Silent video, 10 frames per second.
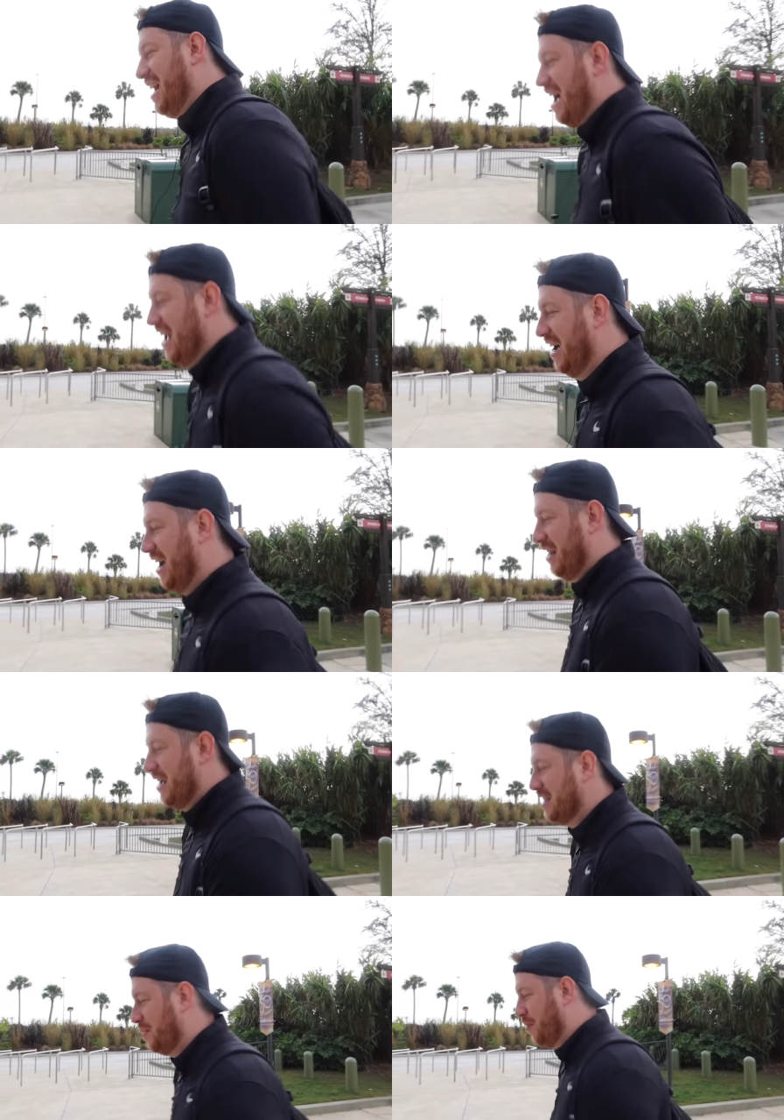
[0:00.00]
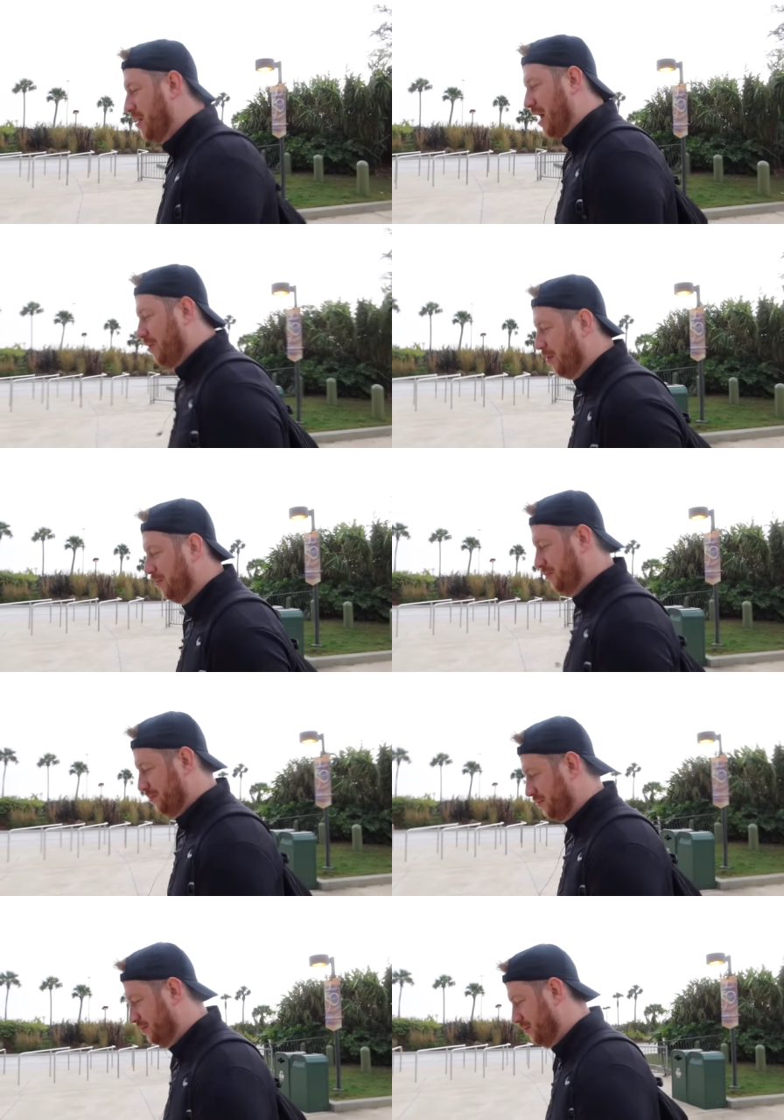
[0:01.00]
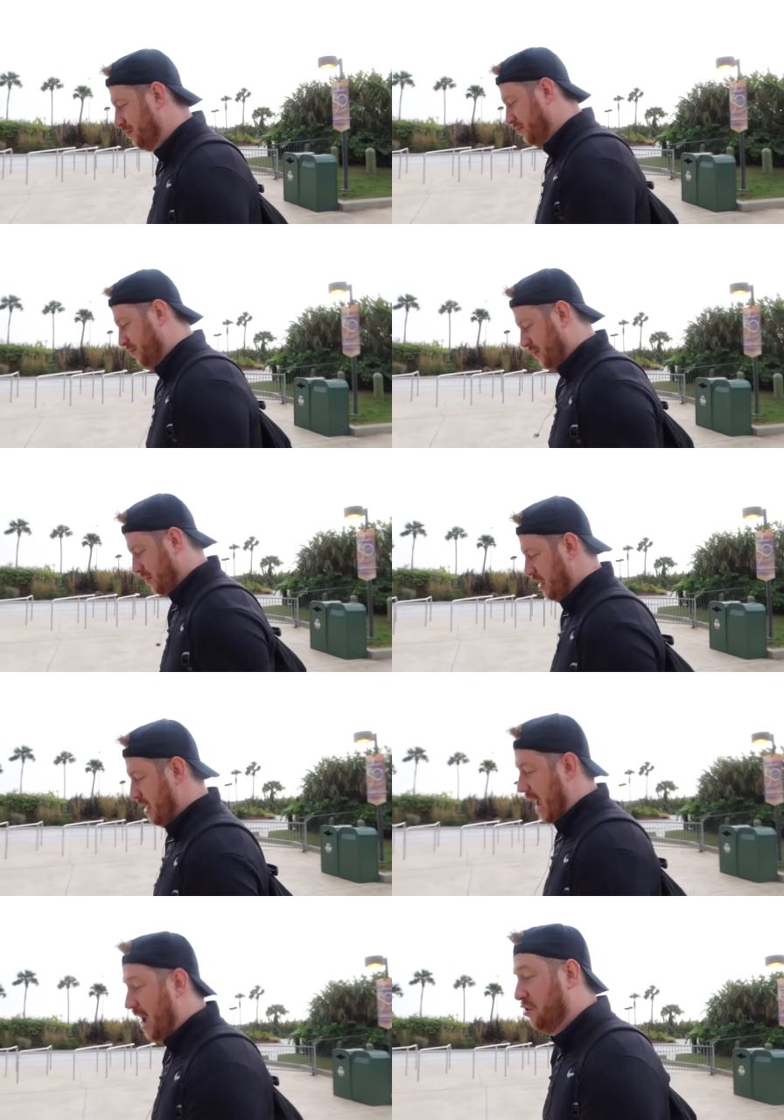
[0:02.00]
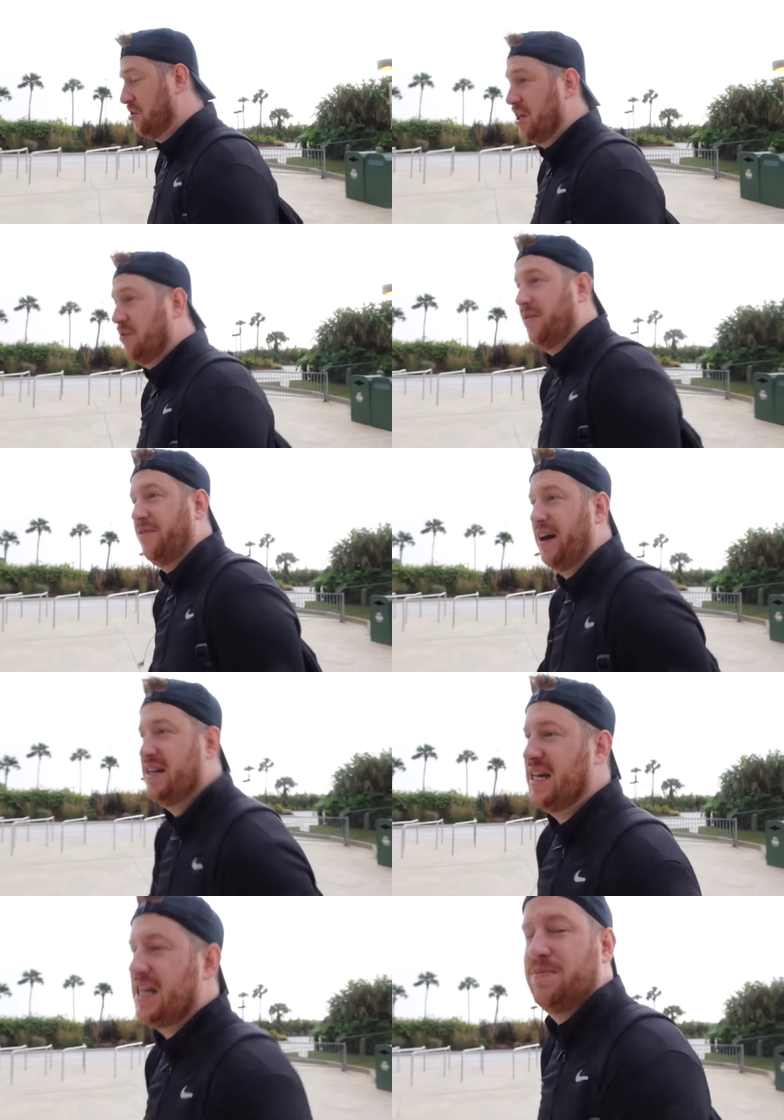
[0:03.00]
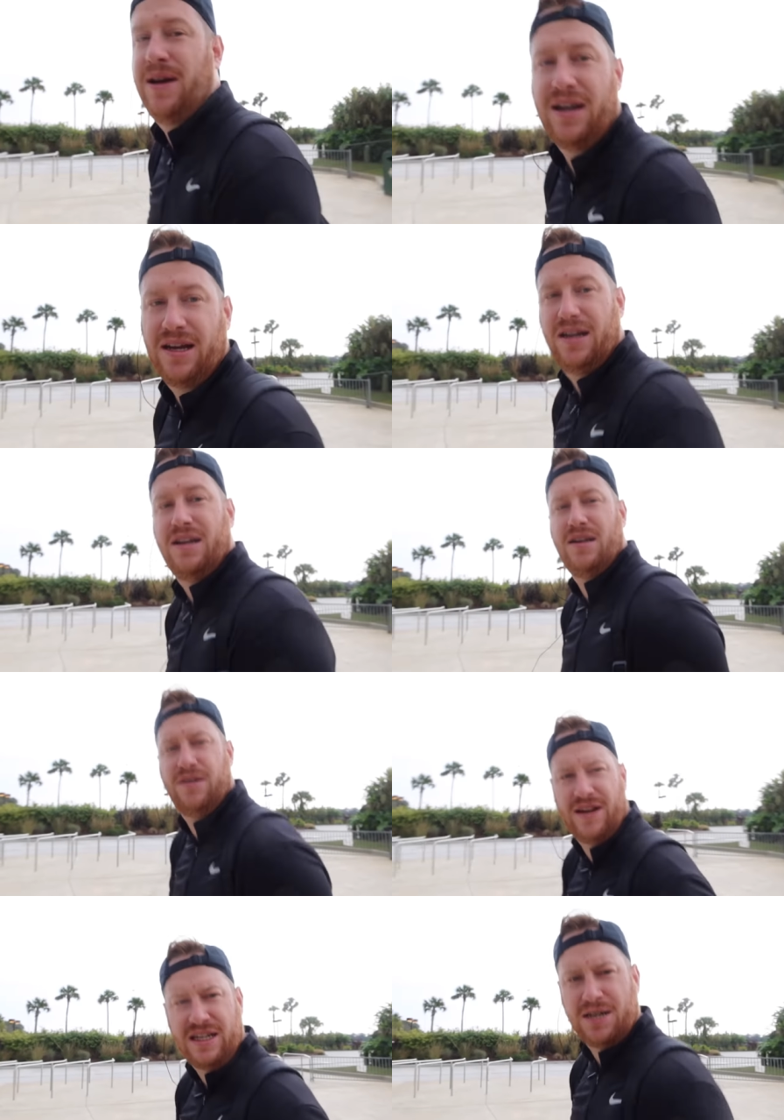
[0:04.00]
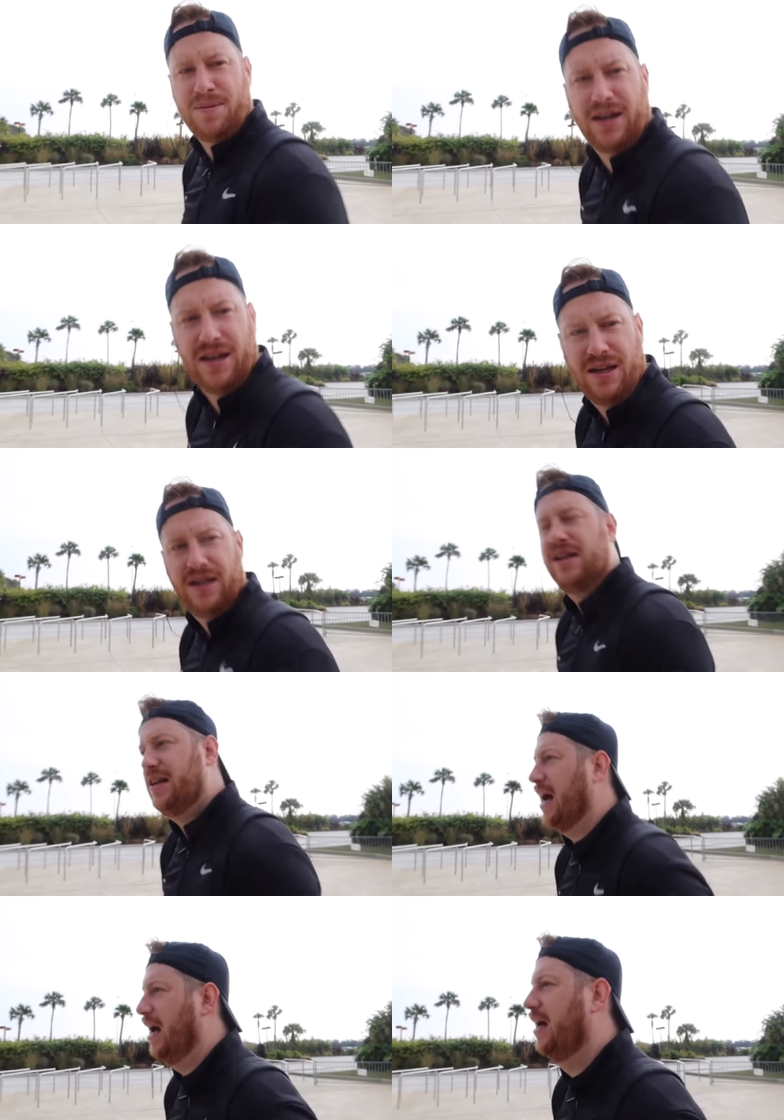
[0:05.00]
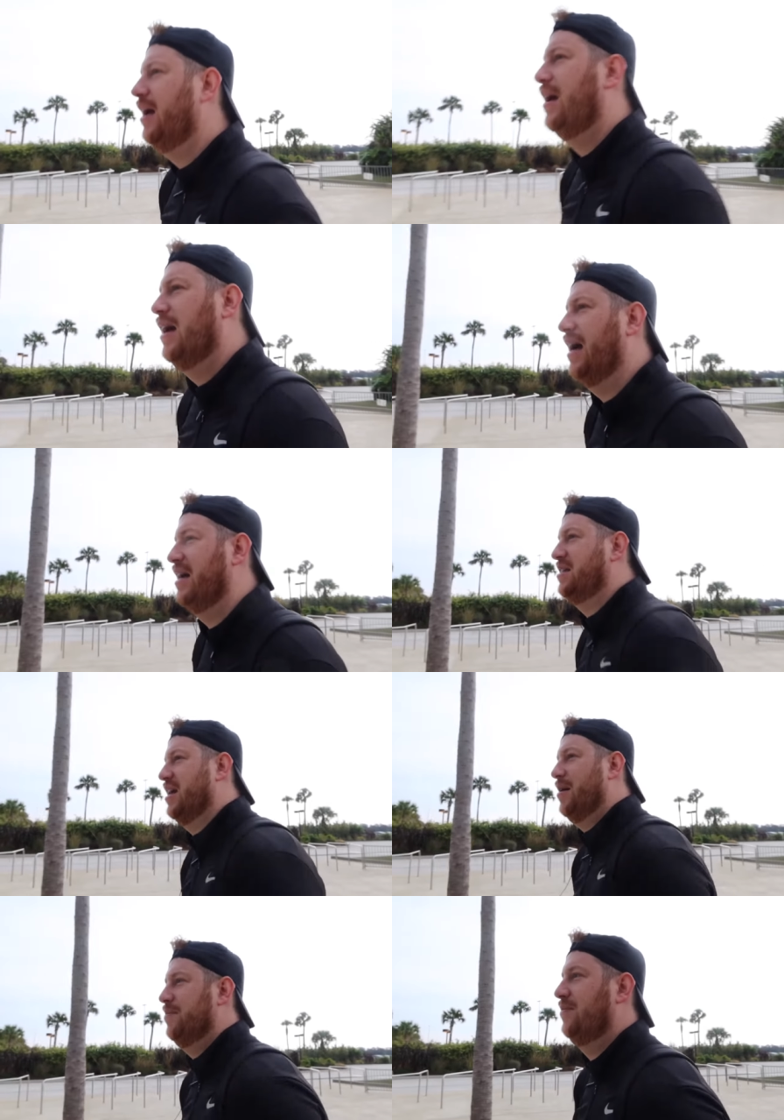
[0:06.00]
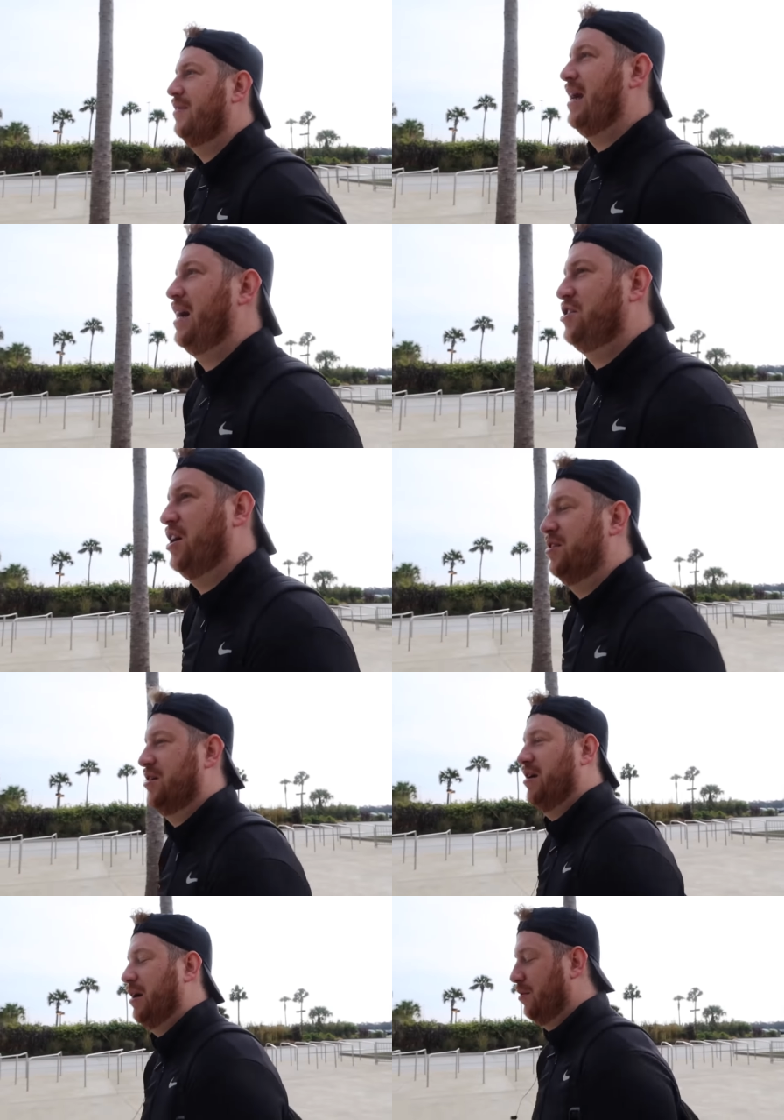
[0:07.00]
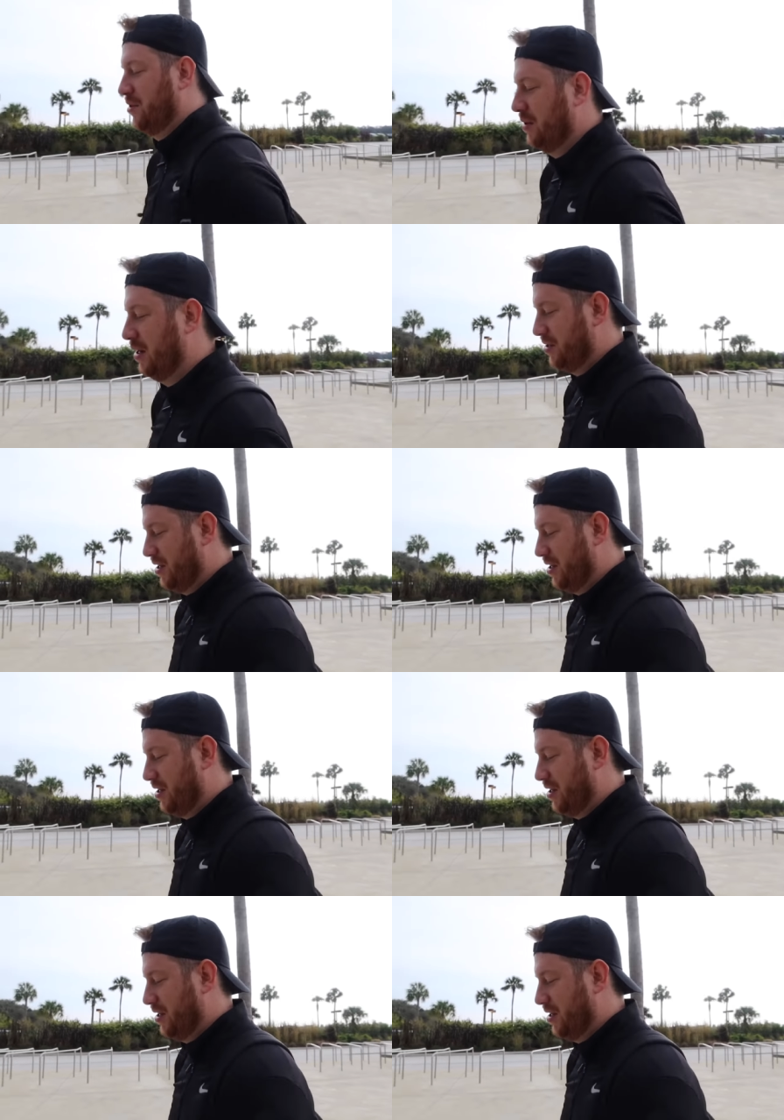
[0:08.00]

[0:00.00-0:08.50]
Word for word: Yeah, I'd, I'd say probably that one. That makes the most sense, yeah. And also with Fantasmic. Oh, Fantasmic was brilliant. Yeah, yeah I agree. Um, that show's incredible well, I